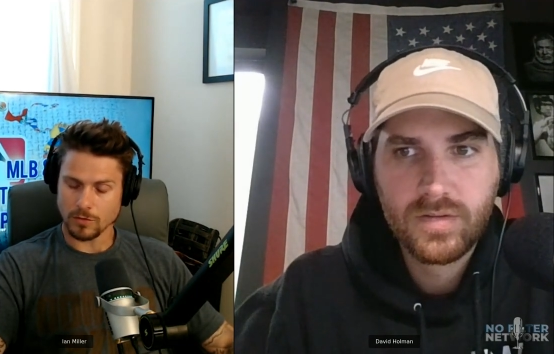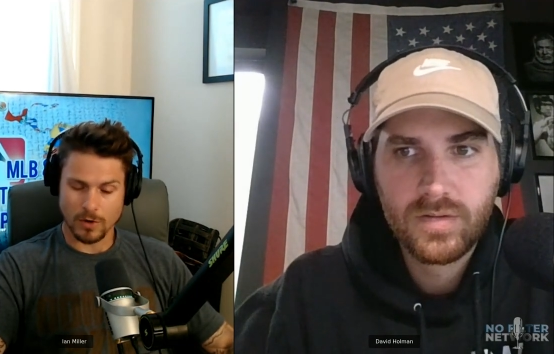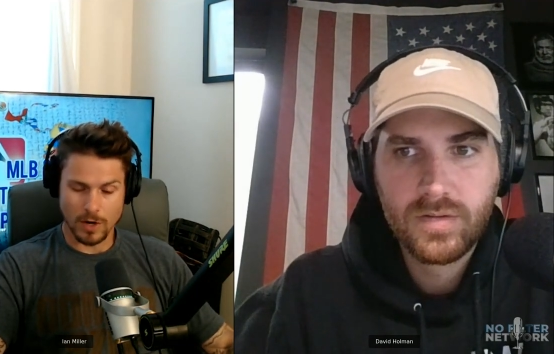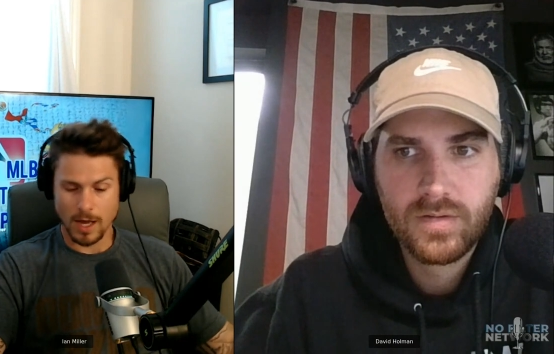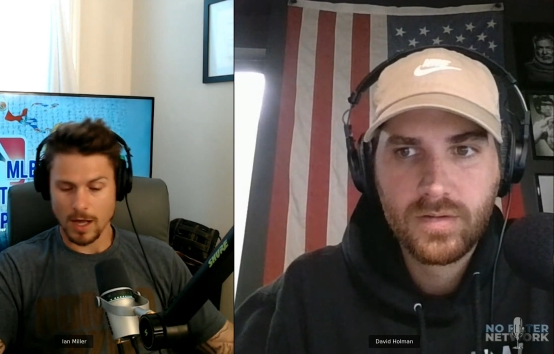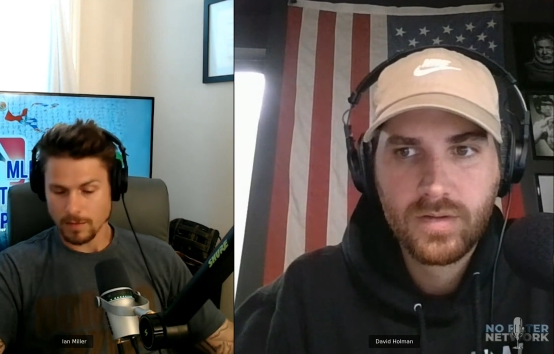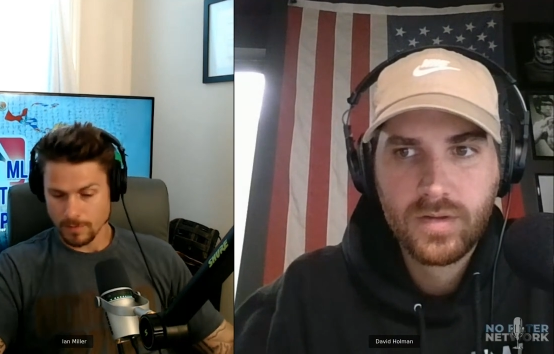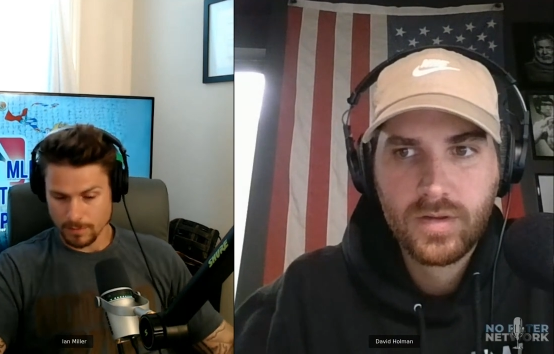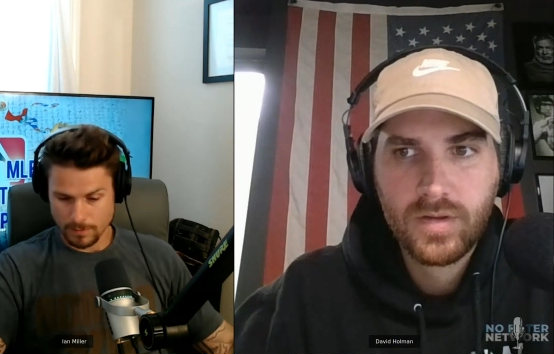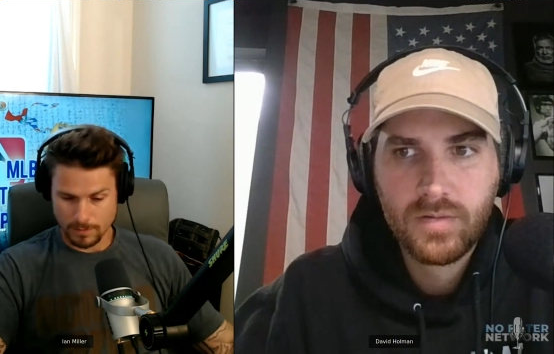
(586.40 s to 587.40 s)
Speaker 1: they're hot.
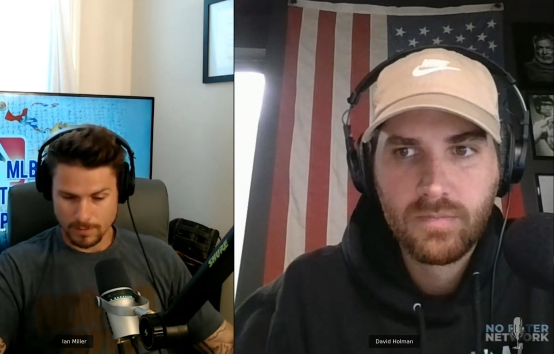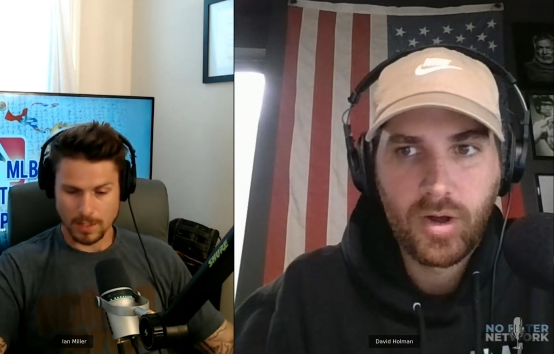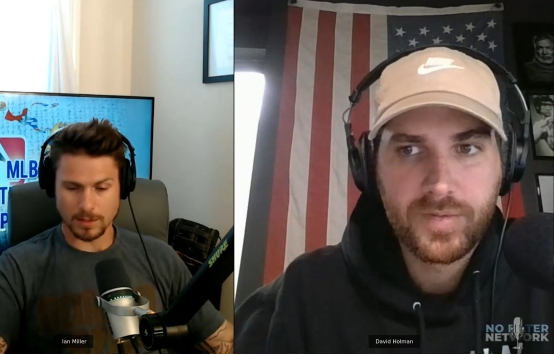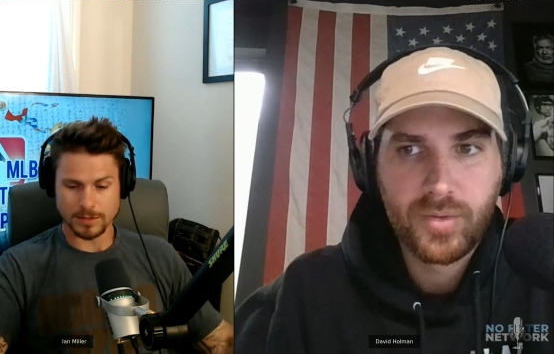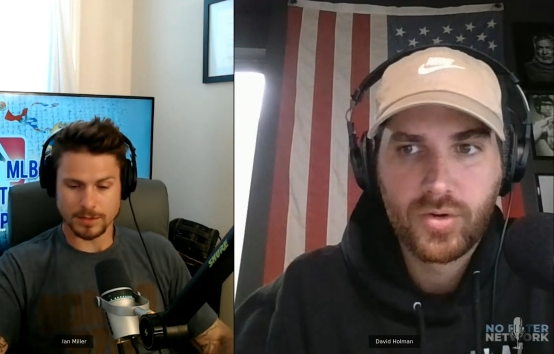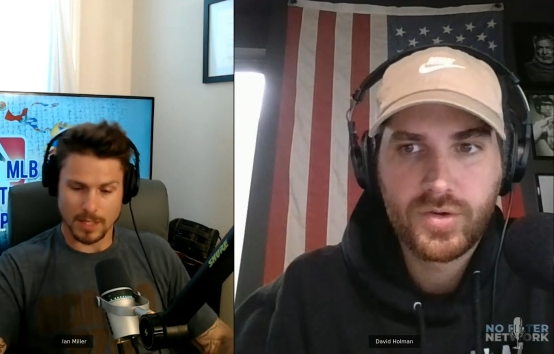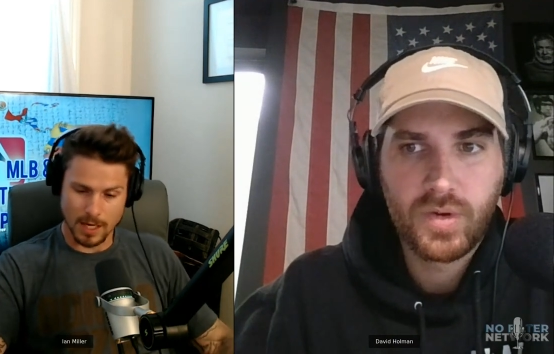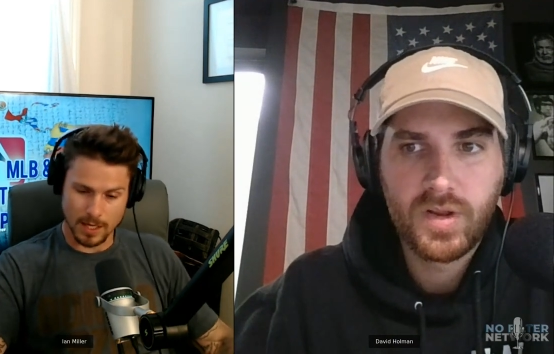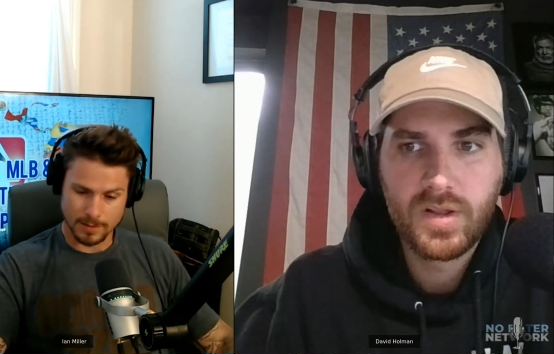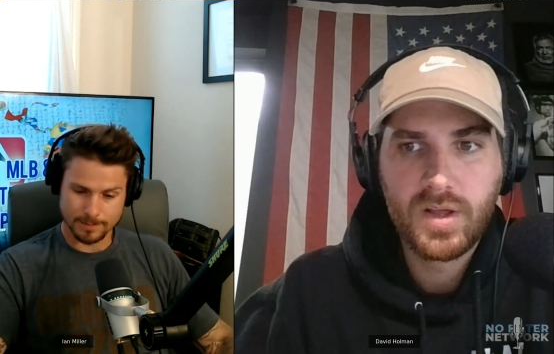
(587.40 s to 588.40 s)
AL Baltimore
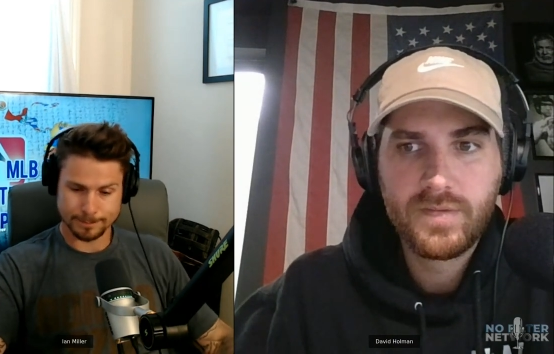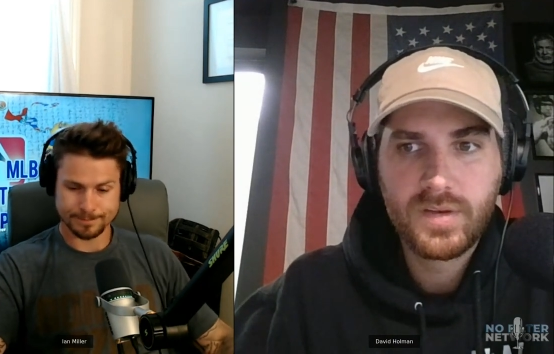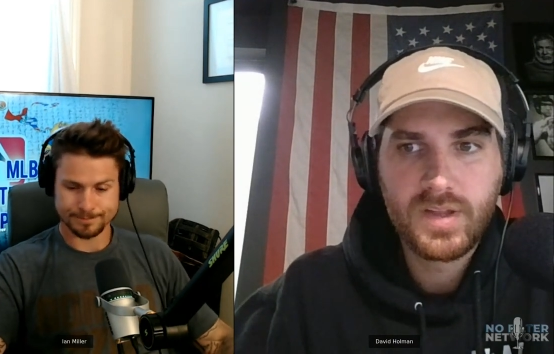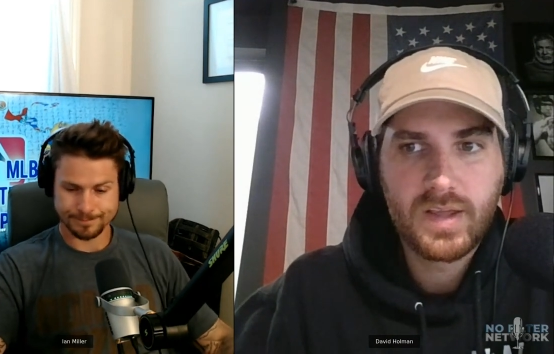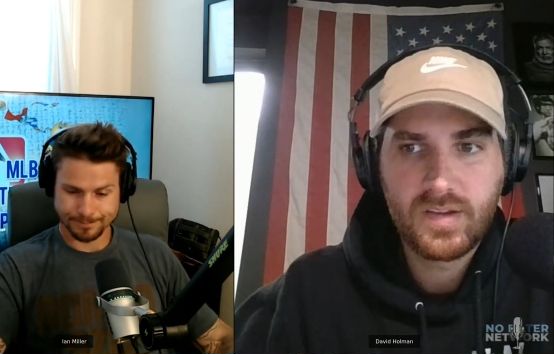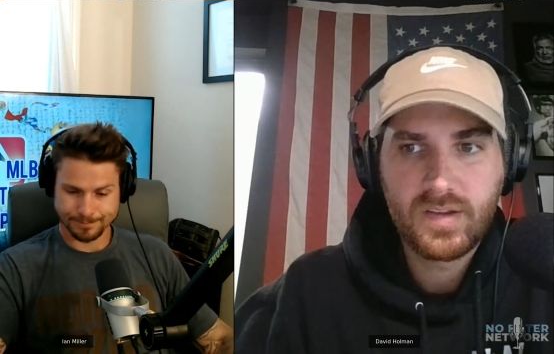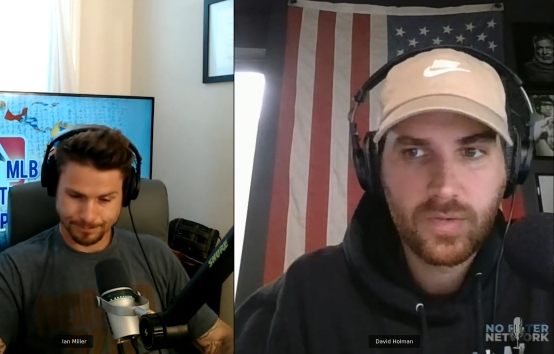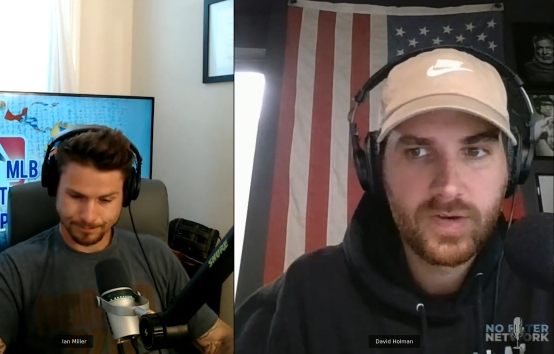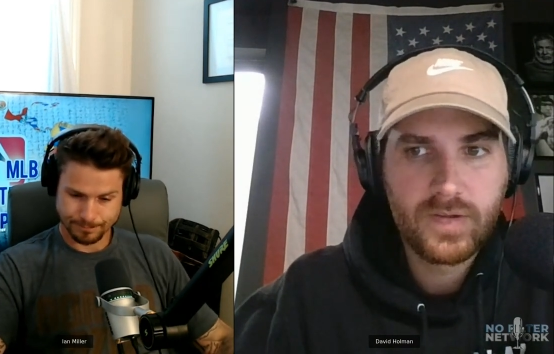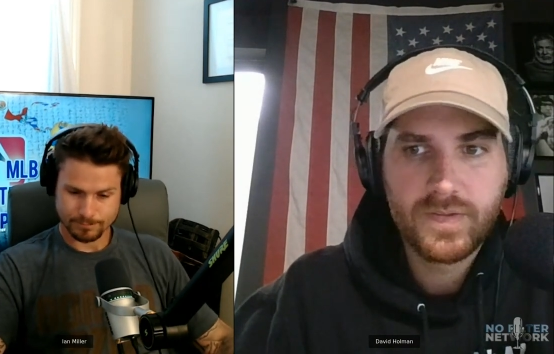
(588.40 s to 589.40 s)
2011, Yankees
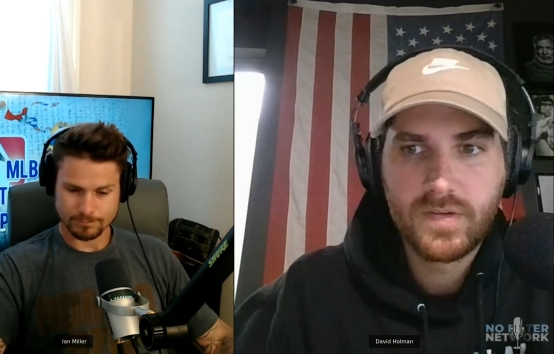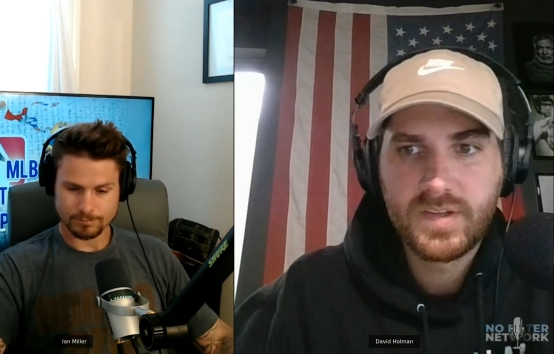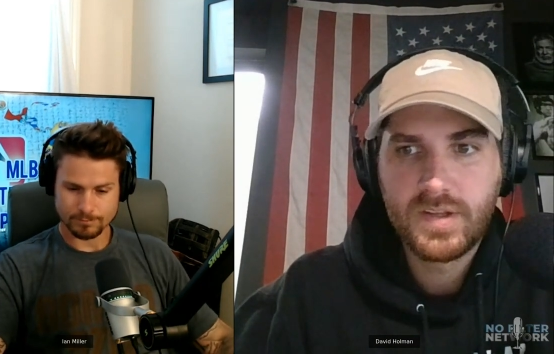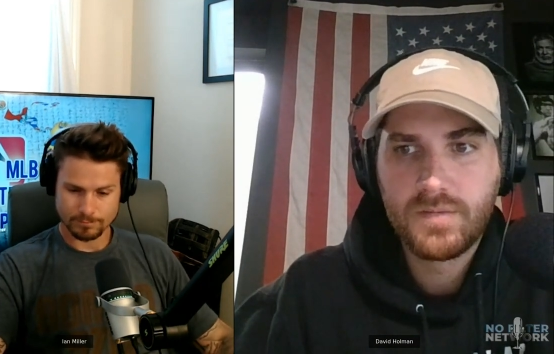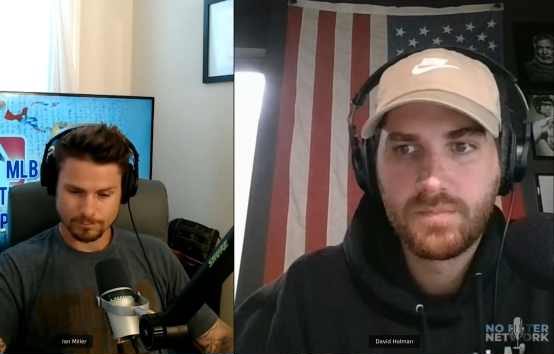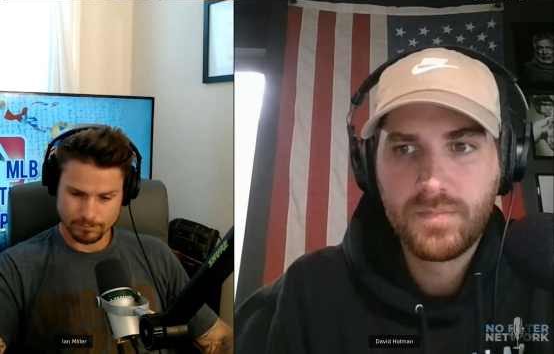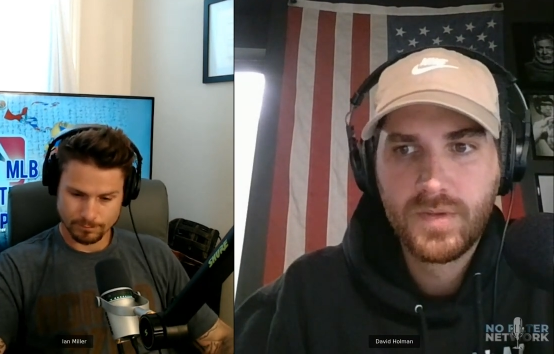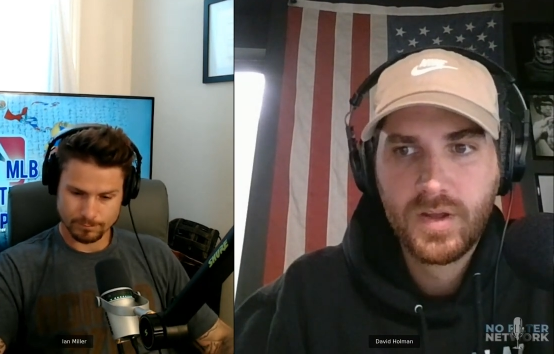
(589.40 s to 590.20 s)
20 and 13,